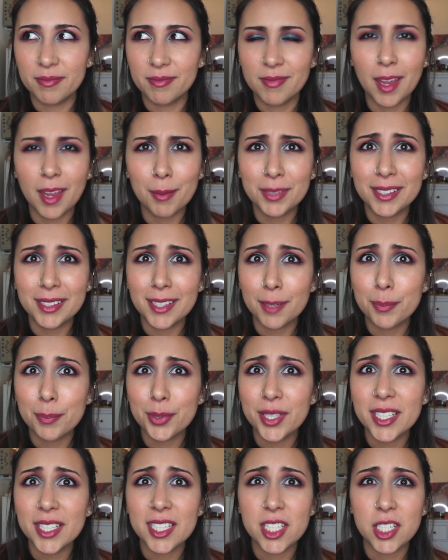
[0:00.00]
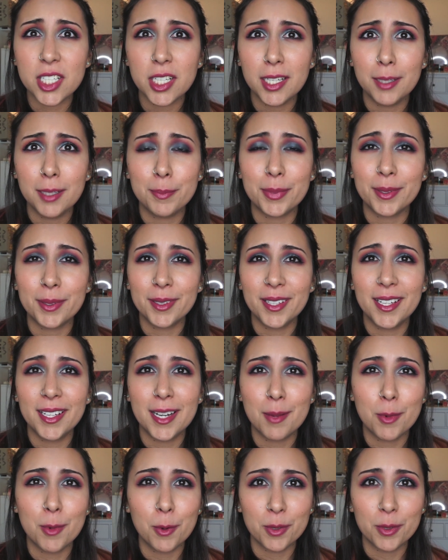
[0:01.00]
I mean they're pretty cheap and
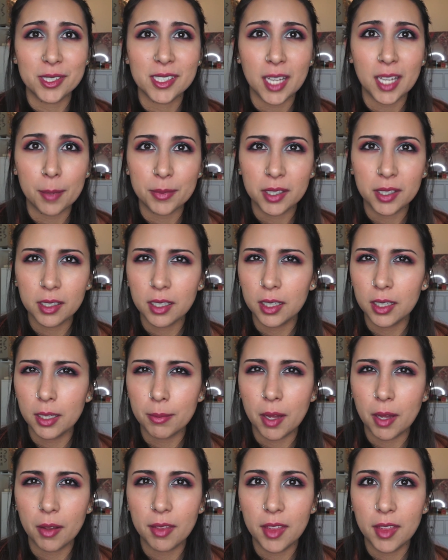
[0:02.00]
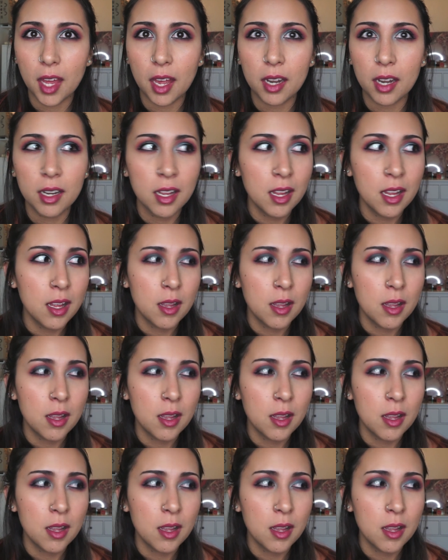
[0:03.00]
I'm always skeptical about that,